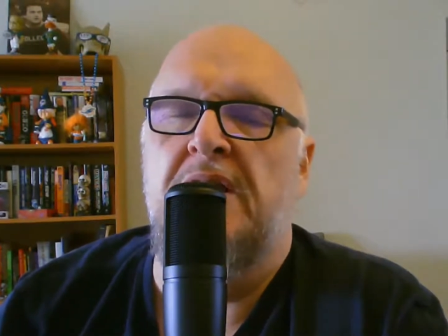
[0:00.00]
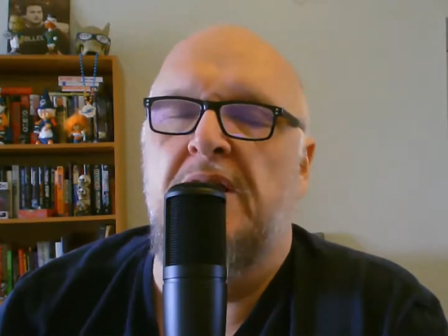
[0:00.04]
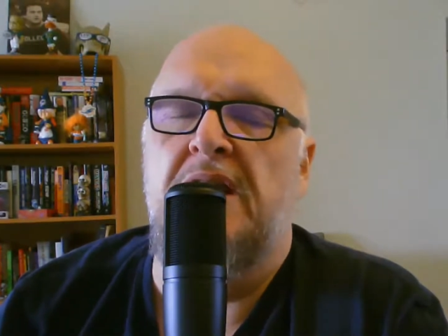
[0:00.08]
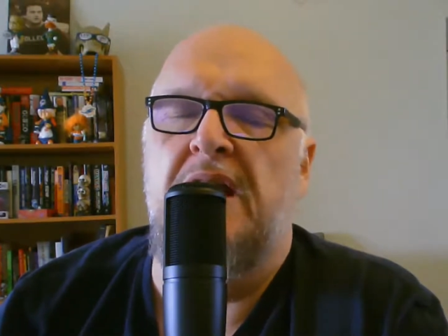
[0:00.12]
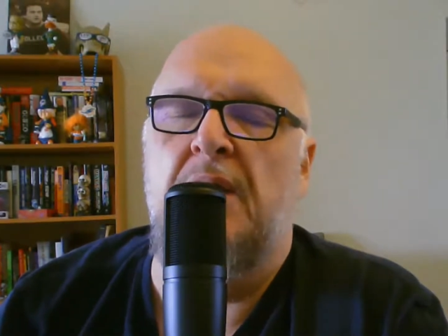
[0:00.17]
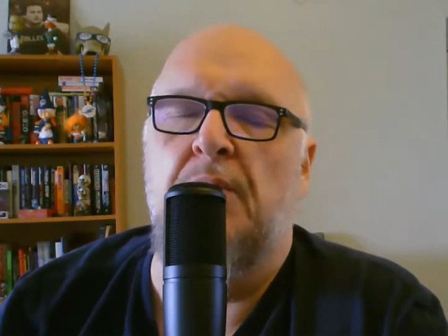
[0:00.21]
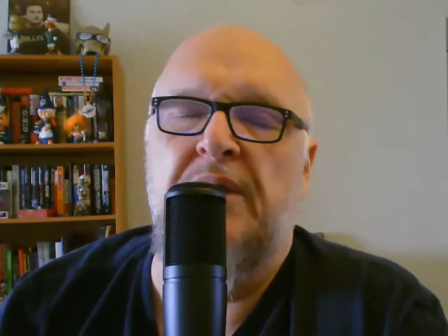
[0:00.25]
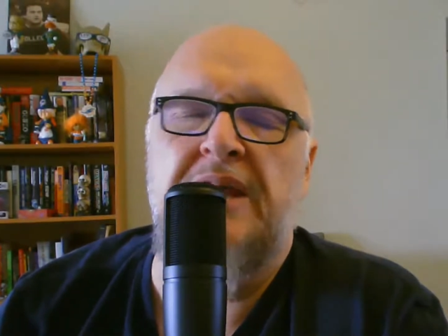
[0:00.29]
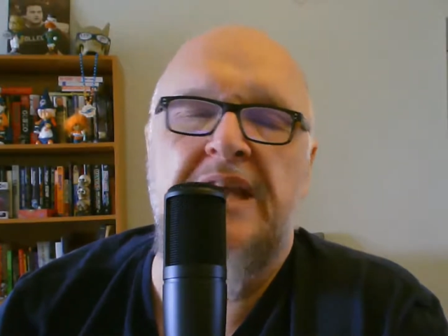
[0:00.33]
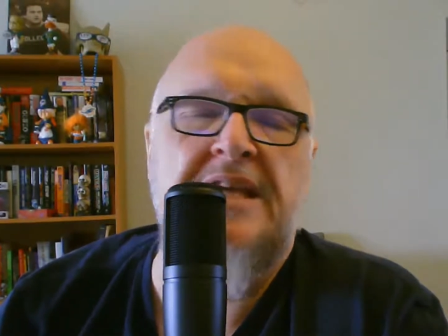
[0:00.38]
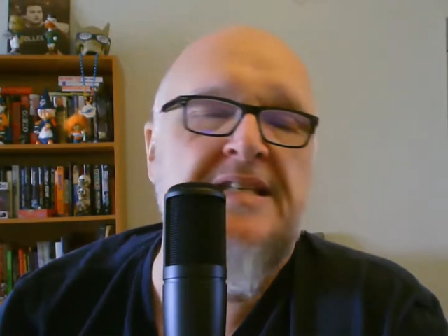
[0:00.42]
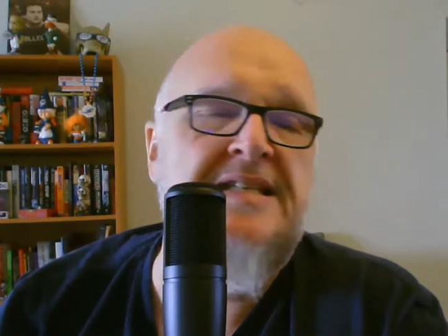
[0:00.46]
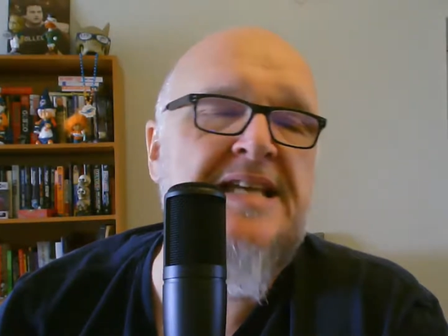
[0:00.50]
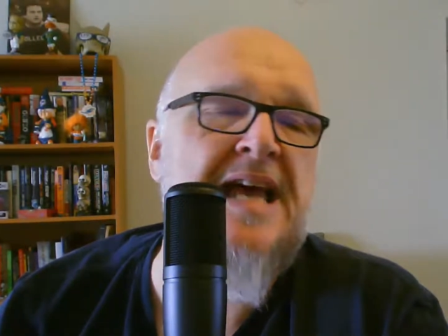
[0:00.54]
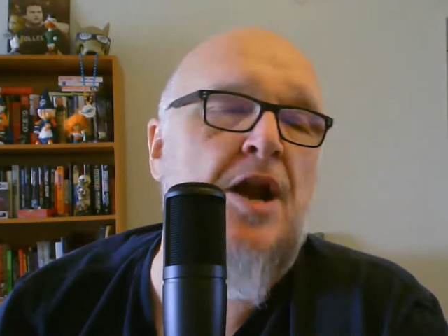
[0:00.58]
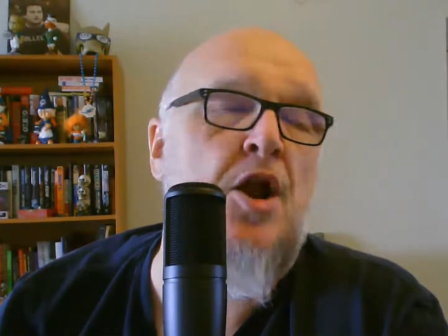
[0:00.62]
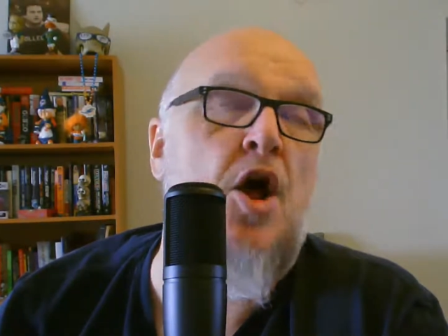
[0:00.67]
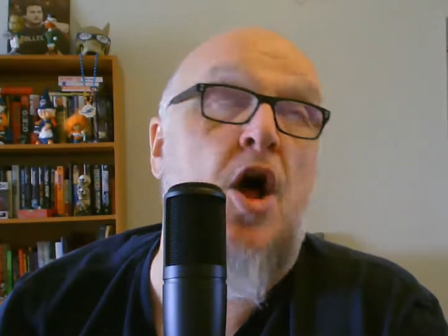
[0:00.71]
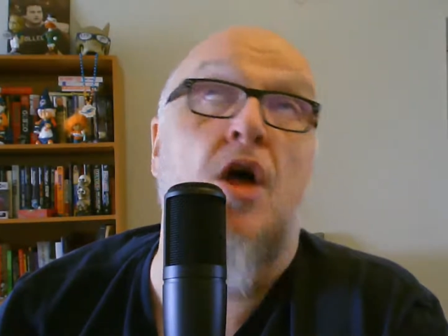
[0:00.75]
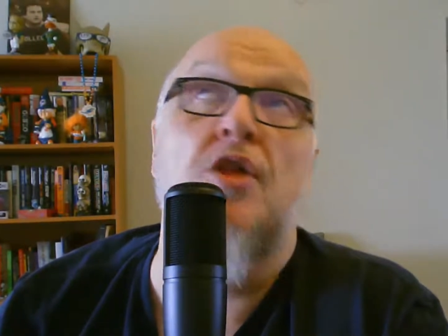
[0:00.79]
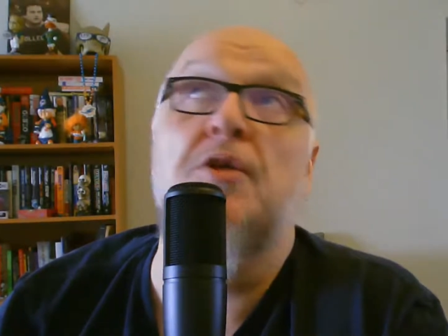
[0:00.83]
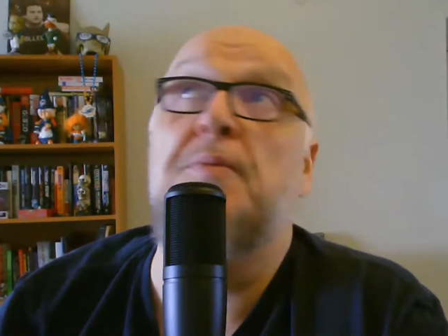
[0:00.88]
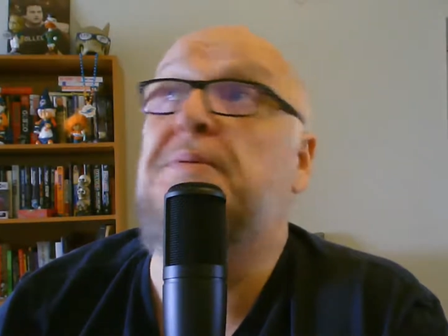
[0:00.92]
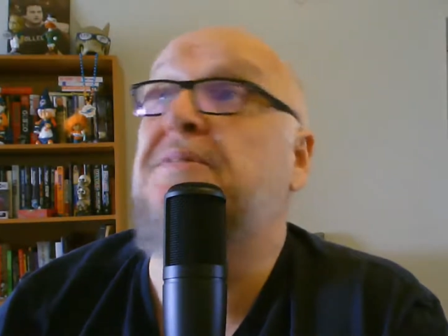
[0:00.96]
And he's had
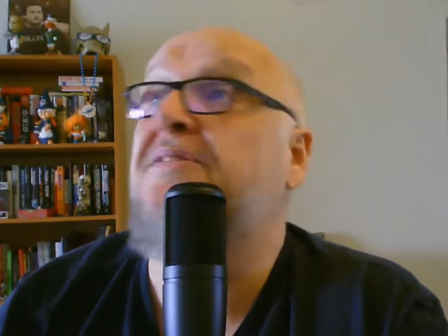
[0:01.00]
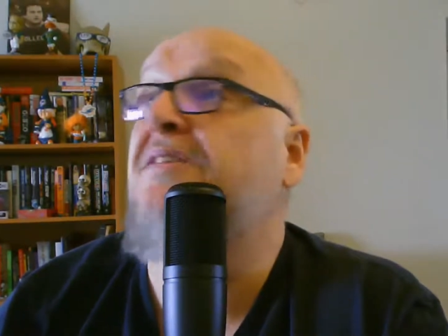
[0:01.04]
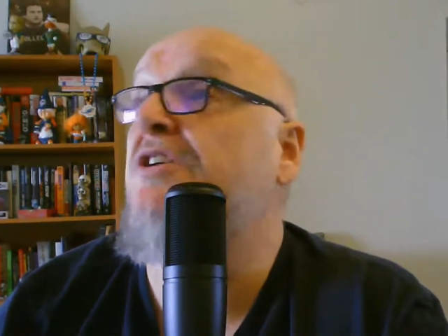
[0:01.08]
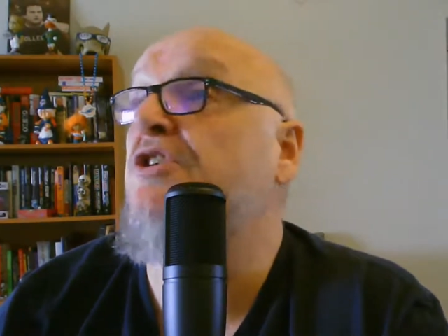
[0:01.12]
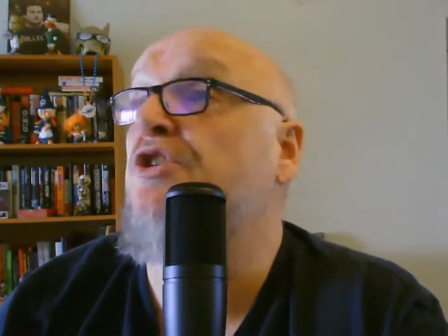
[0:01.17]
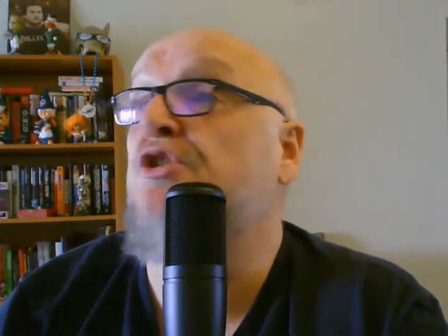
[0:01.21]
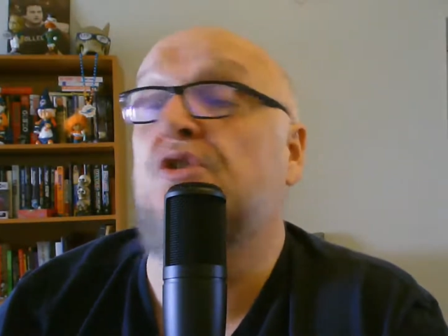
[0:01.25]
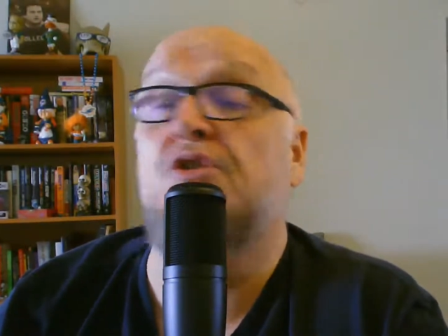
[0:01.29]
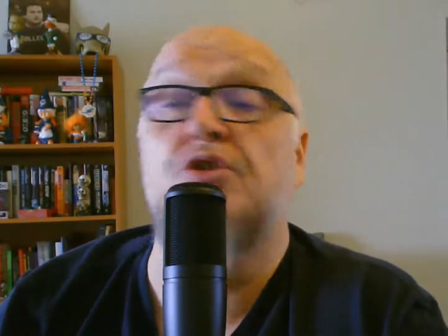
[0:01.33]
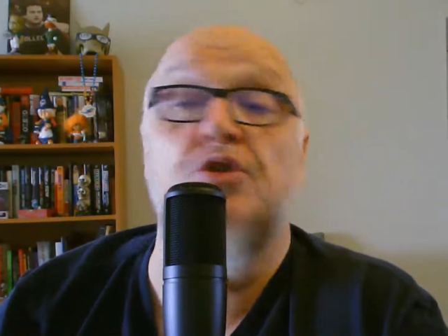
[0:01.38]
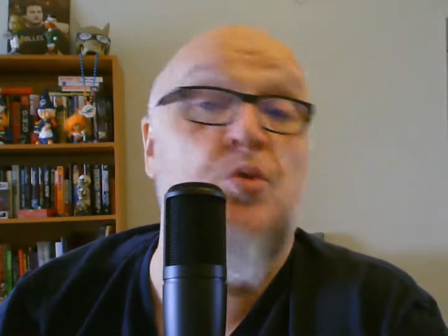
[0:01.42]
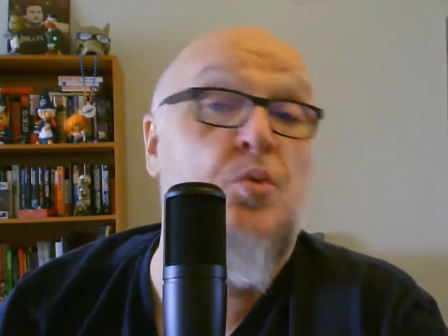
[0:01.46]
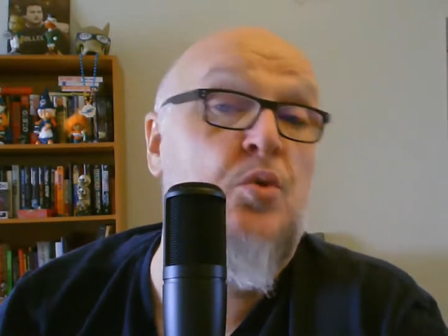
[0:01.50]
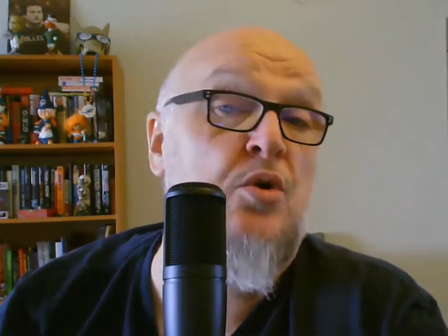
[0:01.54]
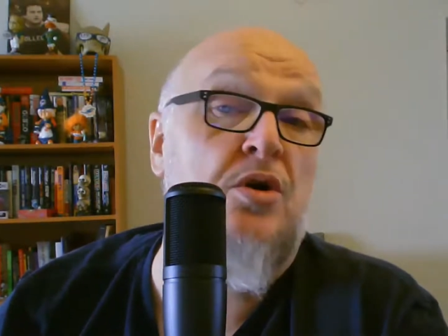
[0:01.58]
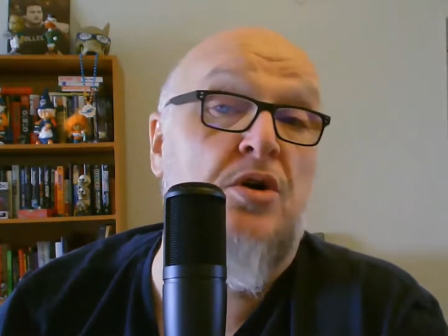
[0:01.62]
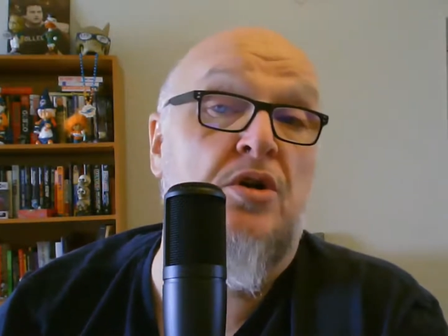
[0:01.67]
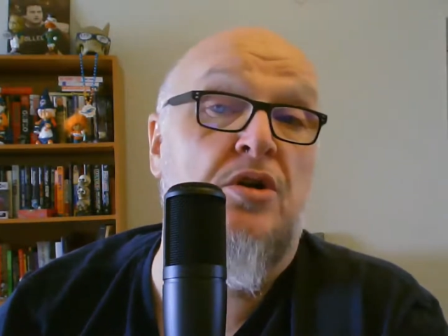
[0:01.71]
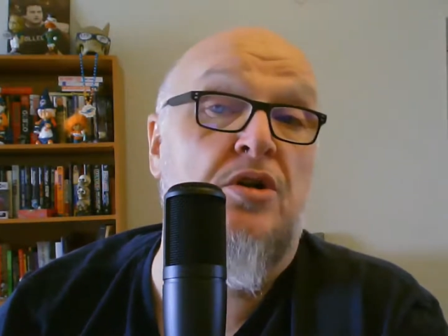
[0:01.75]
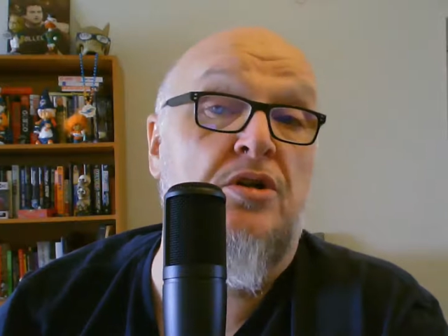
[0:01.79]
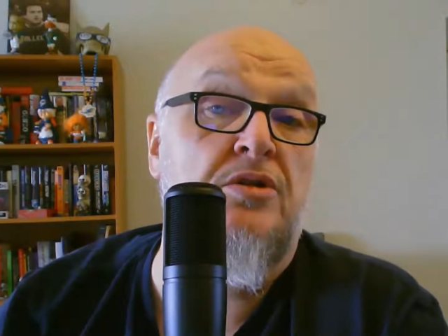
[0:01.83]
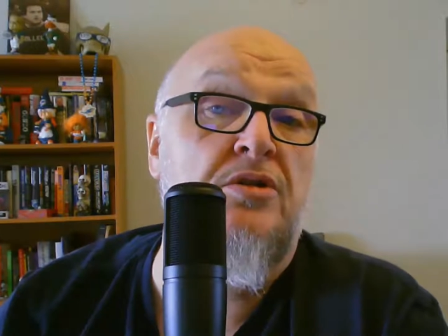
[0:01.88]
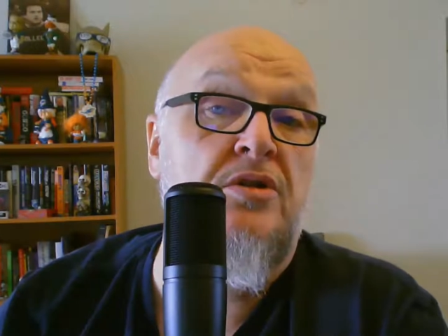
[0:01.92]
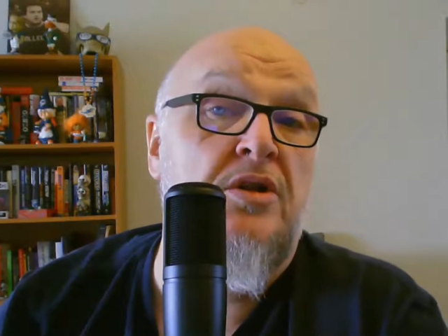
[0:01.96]
all the potential in the
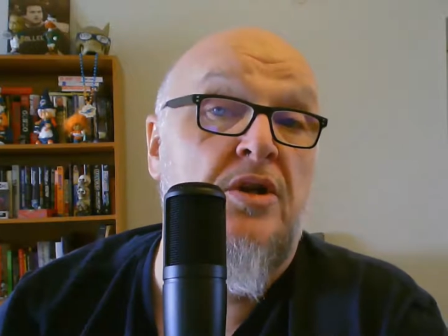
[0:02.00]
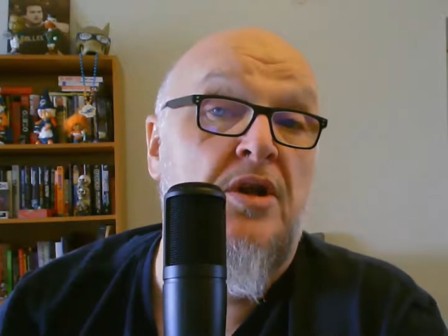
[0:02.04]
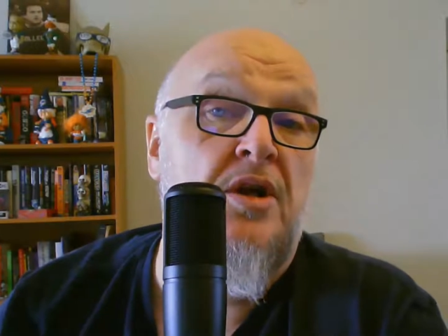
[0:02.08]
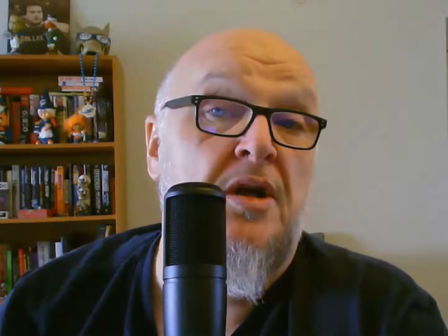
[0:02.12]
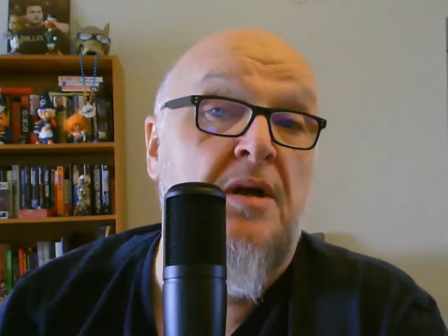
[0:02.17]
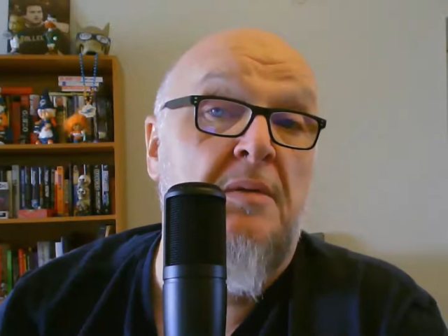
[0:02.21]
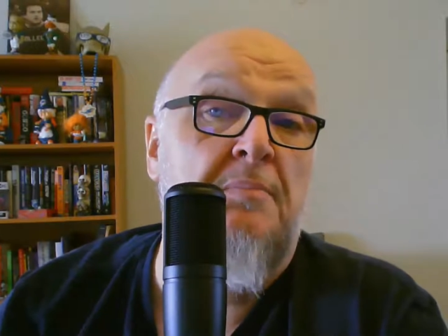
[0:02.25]
world,